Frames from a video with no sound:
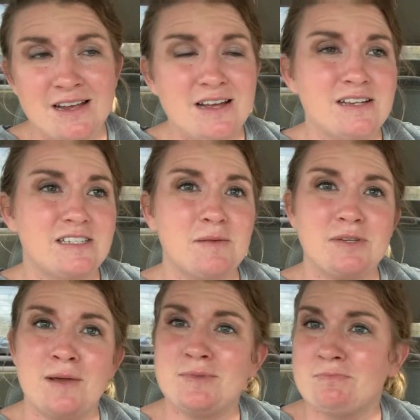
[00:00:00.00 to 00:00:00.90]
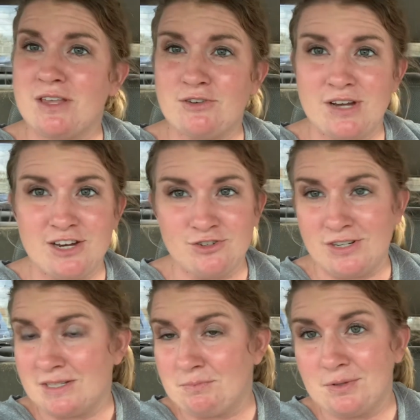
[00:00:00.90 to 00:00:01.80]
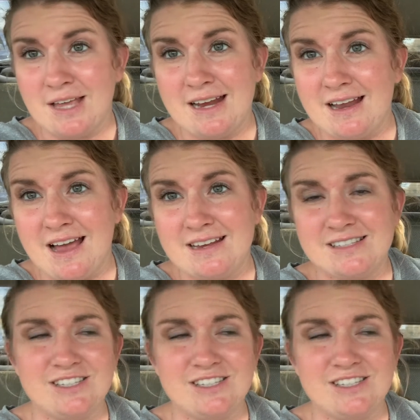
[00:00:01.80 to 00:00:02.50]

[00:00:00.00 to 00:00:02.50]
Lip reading: Sometimes Mother Nature doesn't play nice.